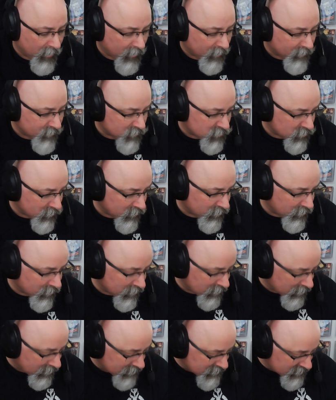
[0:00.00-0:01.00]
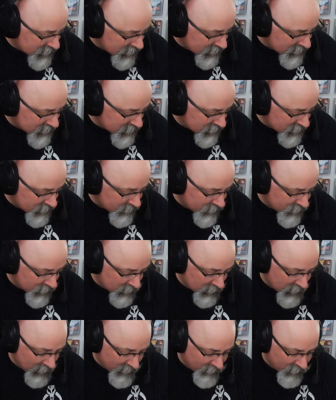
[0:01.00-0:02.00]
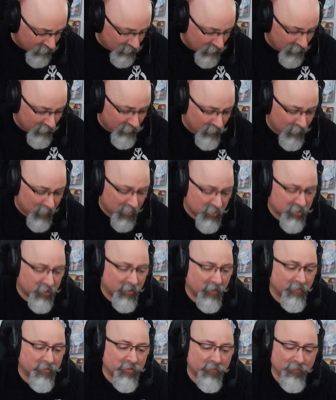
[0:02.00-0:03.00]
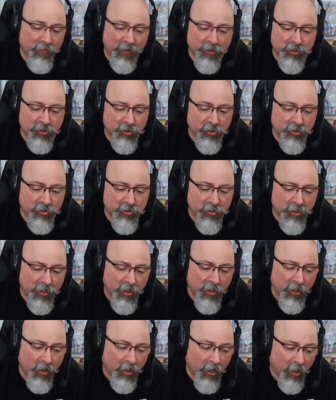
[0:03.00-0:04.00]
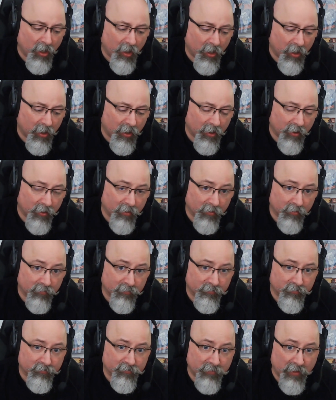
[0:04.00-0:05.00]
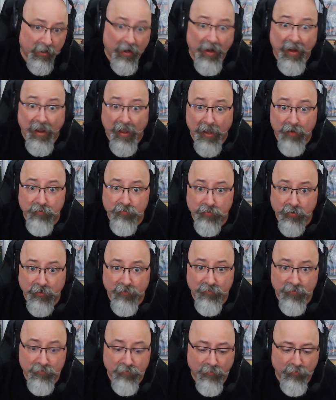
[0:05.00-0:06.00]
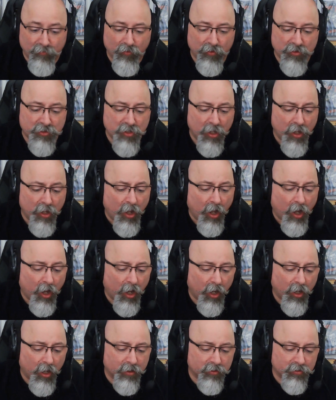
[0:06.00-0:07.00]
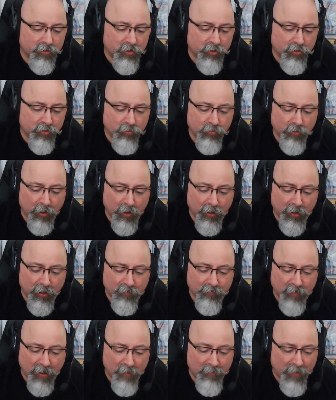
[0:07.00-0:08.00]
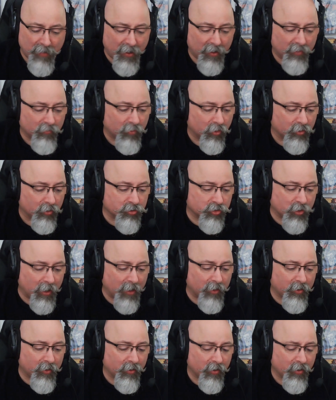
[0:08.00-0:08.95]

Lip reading: So I sent some information and some pictures that I had before this to my man, Rogue Trader.